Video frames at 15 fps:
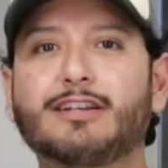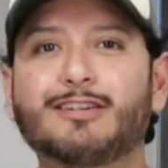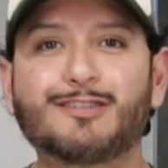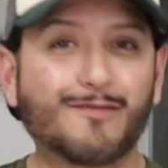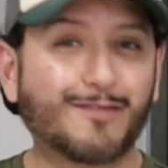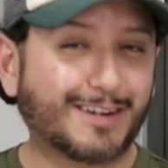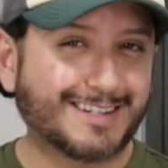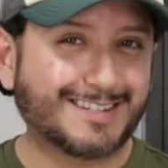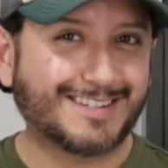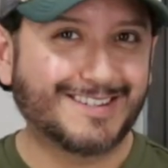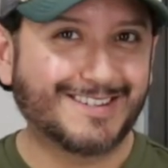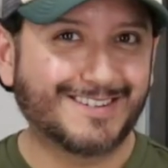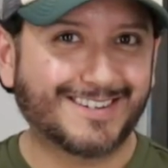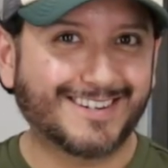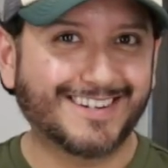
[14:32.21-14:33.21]
Don't forget
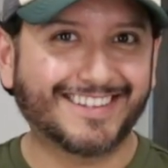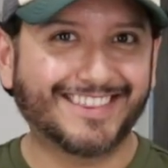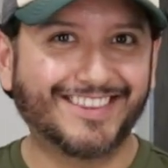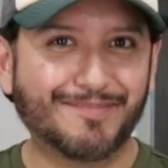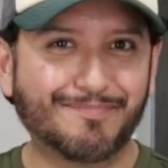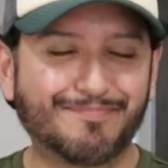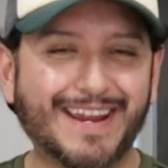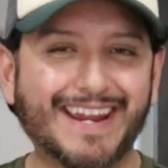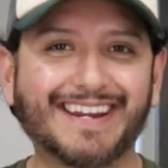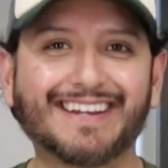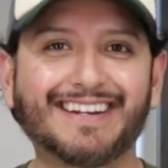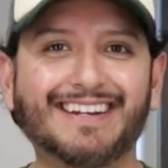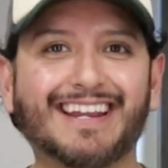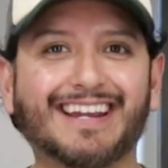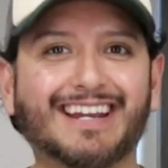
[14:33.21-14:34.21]
to cook the
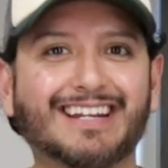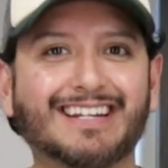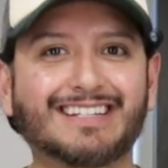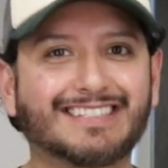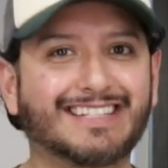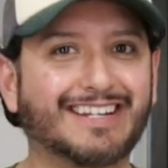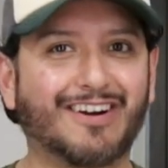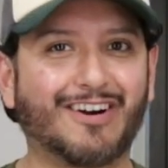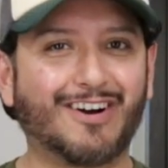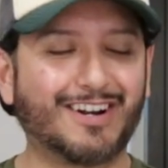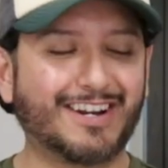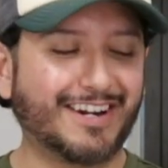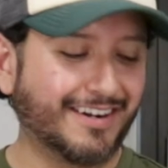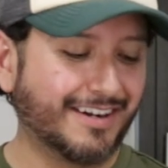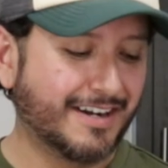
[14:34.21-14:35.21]
bacon, like I said
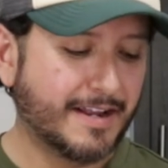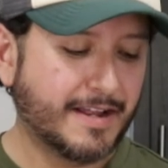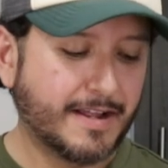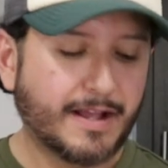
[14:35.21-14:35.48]
earlier.